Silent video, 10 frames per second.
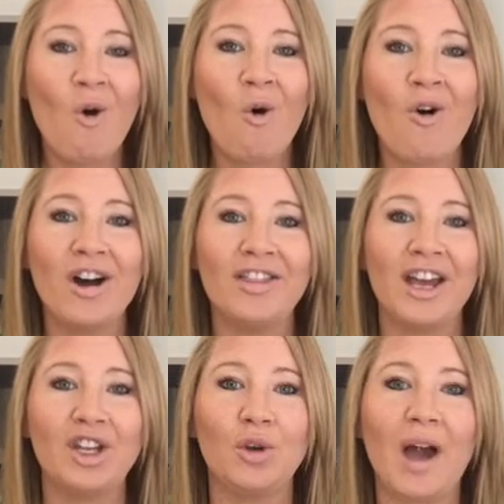or
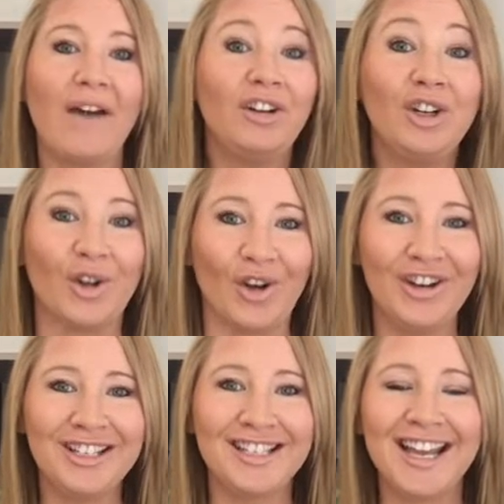that you haven't
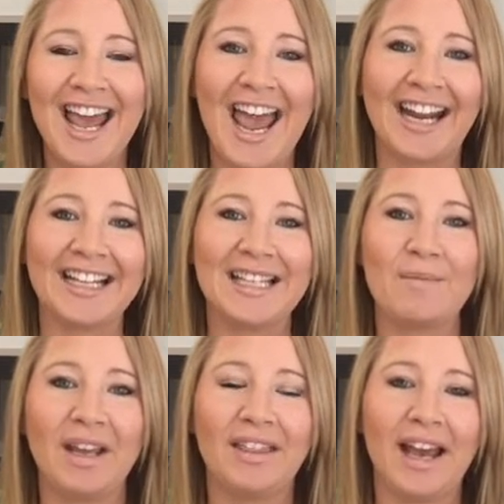learnt, and it's
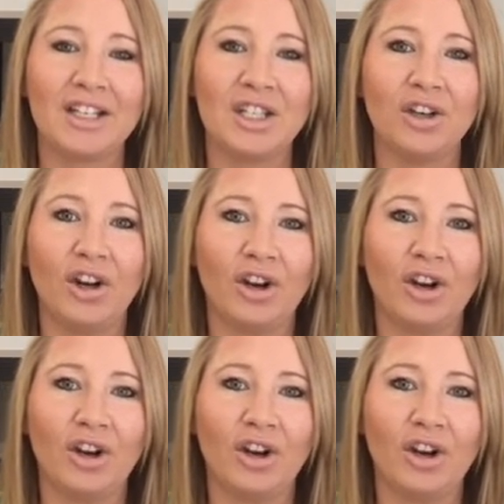something that,